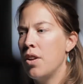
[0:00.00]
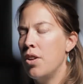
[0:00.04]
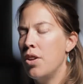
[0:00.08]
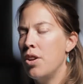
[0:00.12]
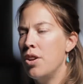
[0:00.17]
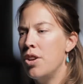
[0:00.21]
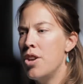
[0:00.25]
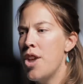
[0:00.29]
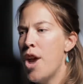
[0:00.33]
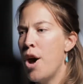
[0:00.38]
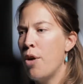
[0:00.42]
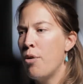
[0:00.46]

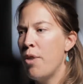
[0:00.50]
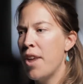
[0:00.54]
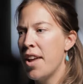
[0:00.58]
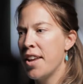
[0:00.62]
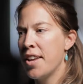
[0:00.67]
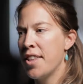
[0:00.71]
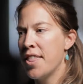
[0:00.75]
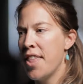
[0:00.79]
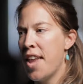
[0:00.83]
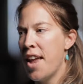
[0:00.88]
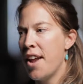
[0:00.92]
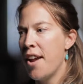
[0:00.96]

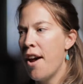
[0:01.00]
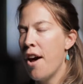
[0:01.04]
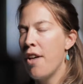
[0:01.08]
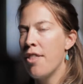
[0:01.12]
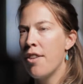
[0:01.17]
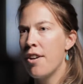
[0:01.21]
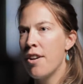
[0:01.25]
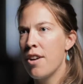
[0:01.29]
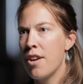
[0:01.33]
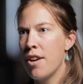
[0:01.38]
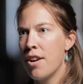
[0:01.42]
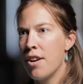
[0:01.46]
knowing that
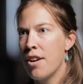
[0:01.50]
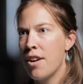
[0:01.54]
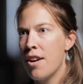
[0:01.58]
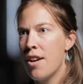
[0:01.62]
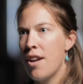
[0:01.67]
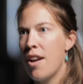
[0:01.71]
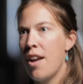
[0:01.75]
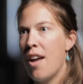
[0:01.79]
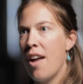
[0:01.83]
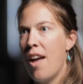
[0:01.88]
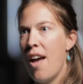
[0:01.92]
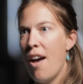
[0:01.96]
other
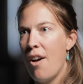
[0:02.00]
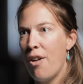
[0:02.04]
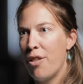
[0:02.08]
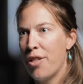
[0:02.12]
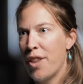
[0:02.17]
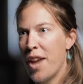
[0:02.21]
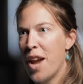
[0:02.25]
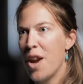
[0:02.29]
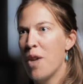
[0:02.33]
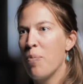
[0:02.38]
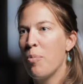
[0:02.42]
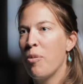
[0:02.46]

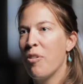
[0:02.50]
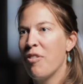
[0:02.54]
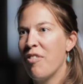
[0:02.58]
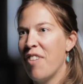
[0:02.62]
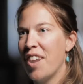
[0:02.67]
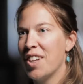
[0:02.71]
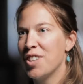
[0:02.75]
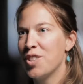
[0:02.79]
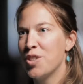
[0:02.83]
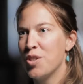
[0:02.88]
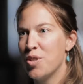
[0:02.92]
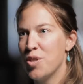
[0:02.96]
healthcare
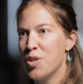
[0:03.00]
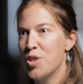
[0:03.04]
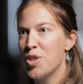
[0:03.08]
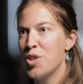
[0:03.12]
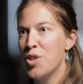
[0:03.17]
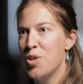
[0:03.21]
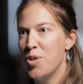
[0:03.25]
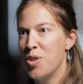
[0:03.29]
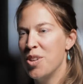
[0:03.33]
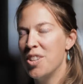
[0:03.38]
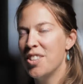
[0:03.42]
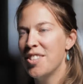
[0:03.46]
professional
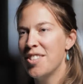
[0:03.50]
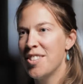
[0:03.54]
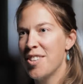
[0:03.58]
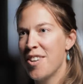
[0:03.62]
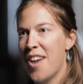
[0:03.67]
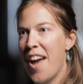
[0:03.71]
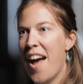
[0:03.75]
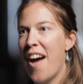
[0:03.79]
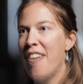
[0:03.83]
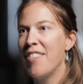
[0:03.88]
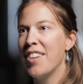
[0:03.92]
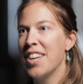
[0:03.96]
students are
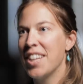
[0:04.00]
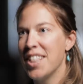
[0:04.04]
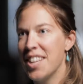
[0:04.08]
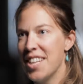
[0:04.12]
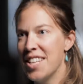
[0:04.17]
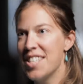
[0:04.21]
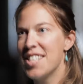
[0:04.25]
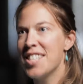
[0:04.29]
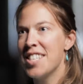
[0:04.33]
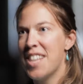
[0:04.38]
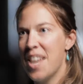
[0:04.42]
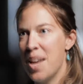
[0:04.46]
having the
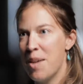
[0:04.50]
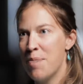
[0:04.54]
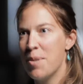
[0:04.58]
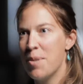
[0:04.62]
same